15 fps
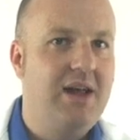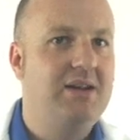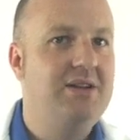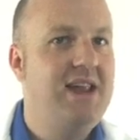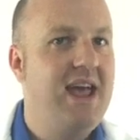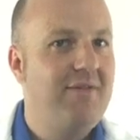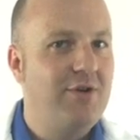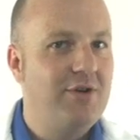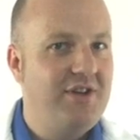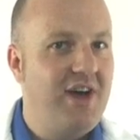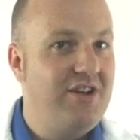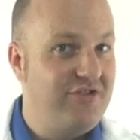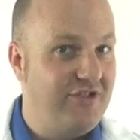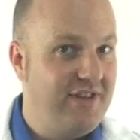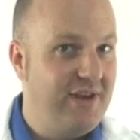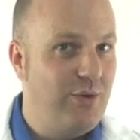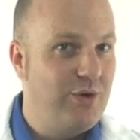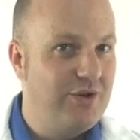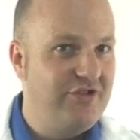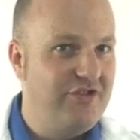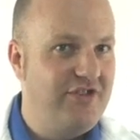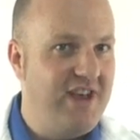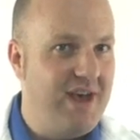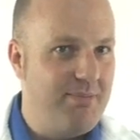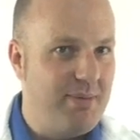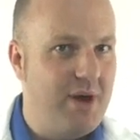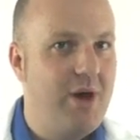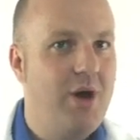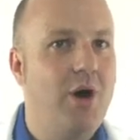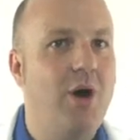Never touch the orange tip.
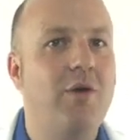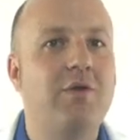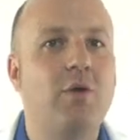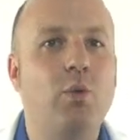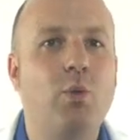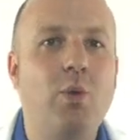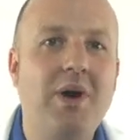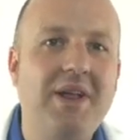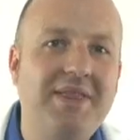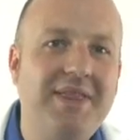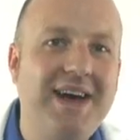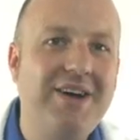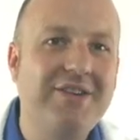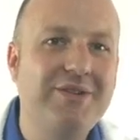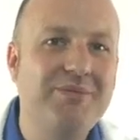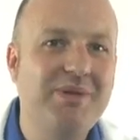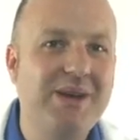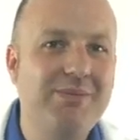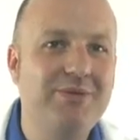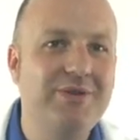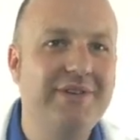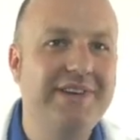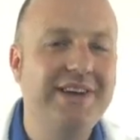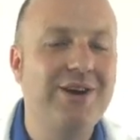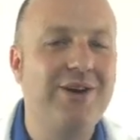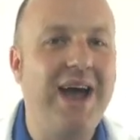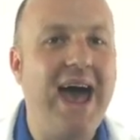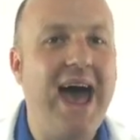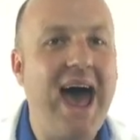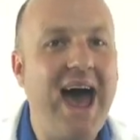Over 1,000 people a
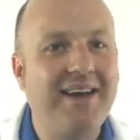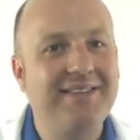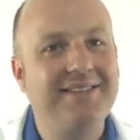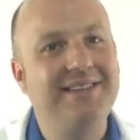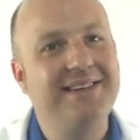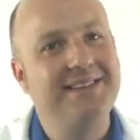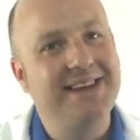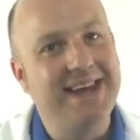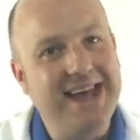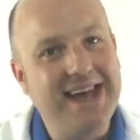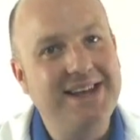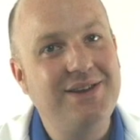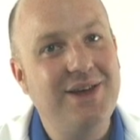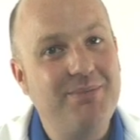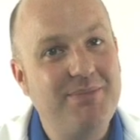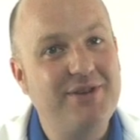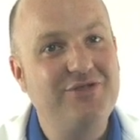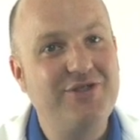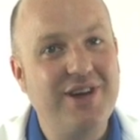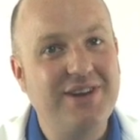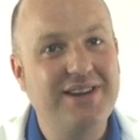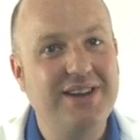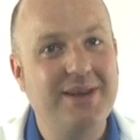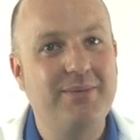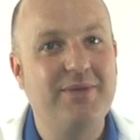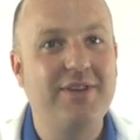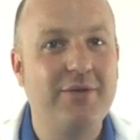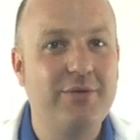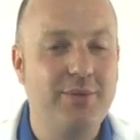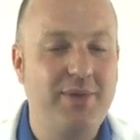year accidentally end up injecting
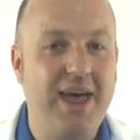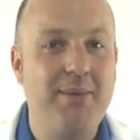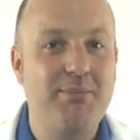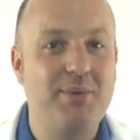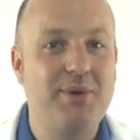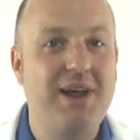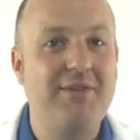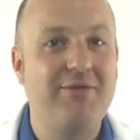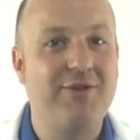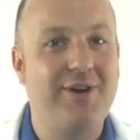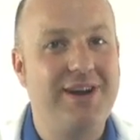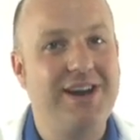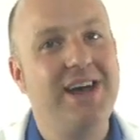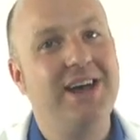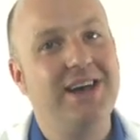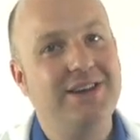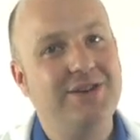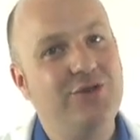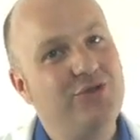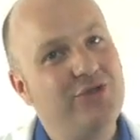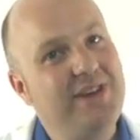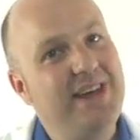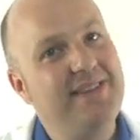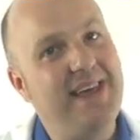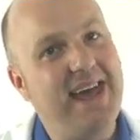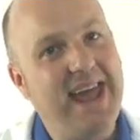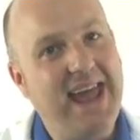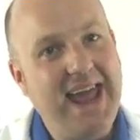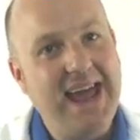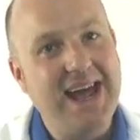themselves with epinephrine, usually in the
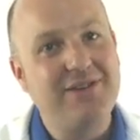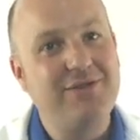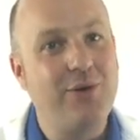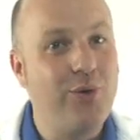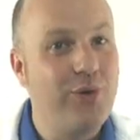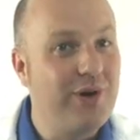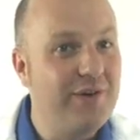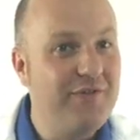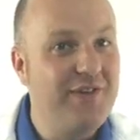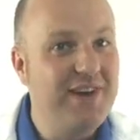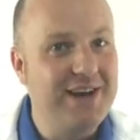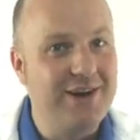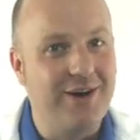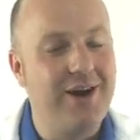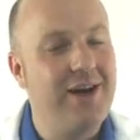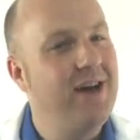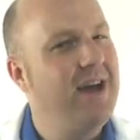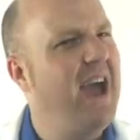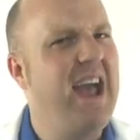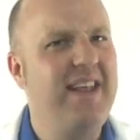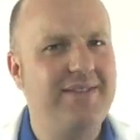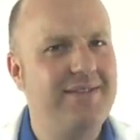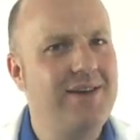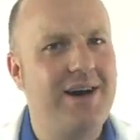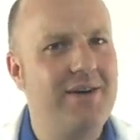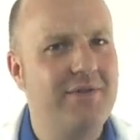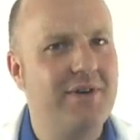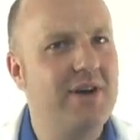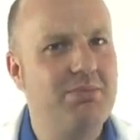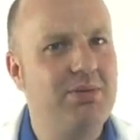hand or a finger. It's
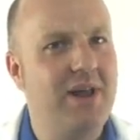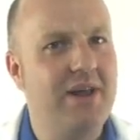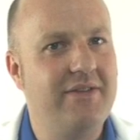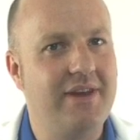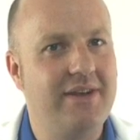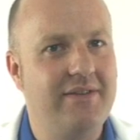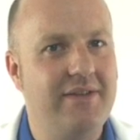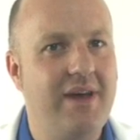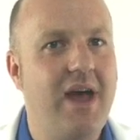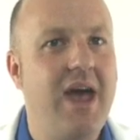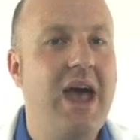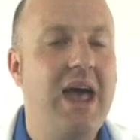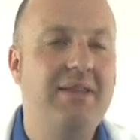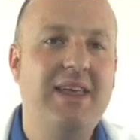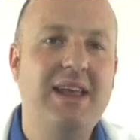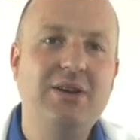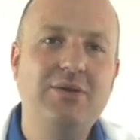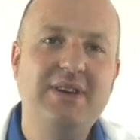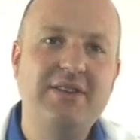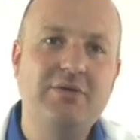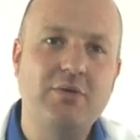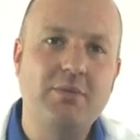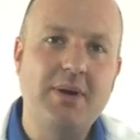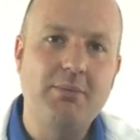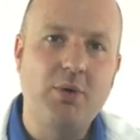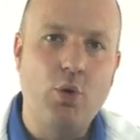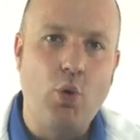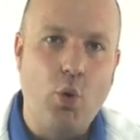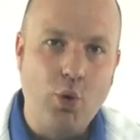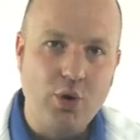not very pleasant. Then you need to
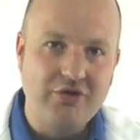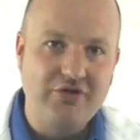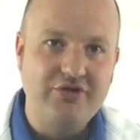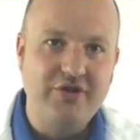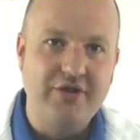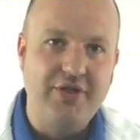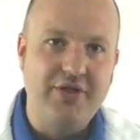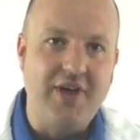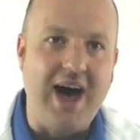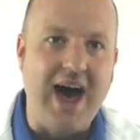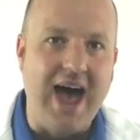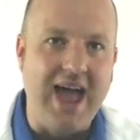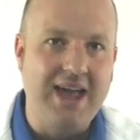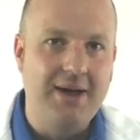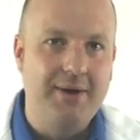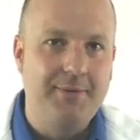remember orange to thigh.